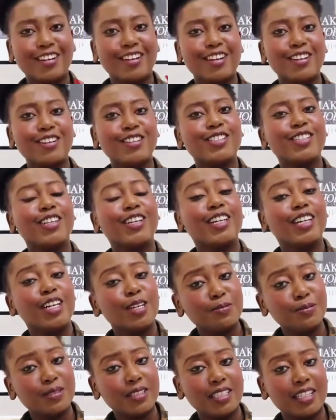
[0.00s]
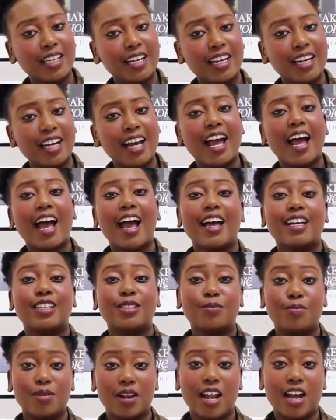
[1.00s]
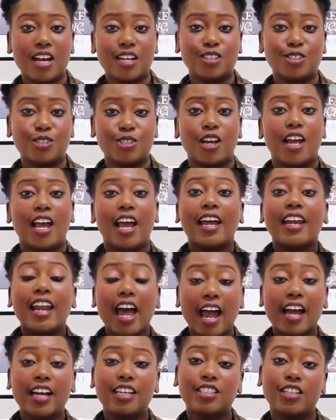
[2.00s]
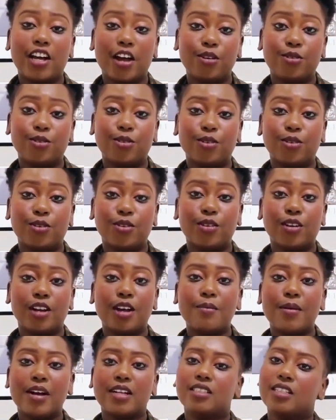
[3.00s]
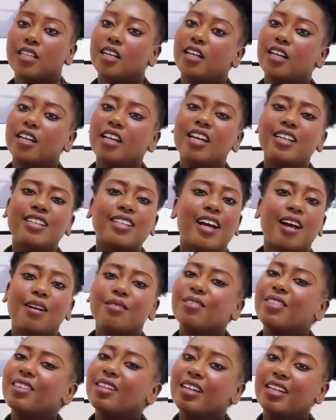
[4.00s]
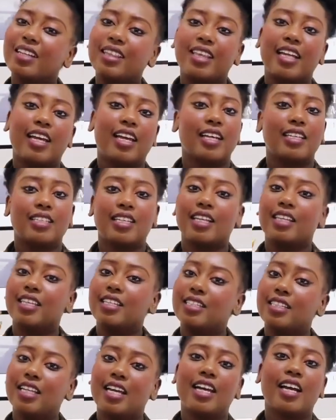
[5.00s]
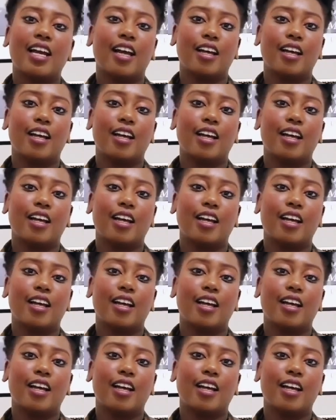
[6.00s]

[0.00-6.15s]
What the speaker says: you can use your lipstick as blush and eyeshadow. Imagine, it got 3 things that this thing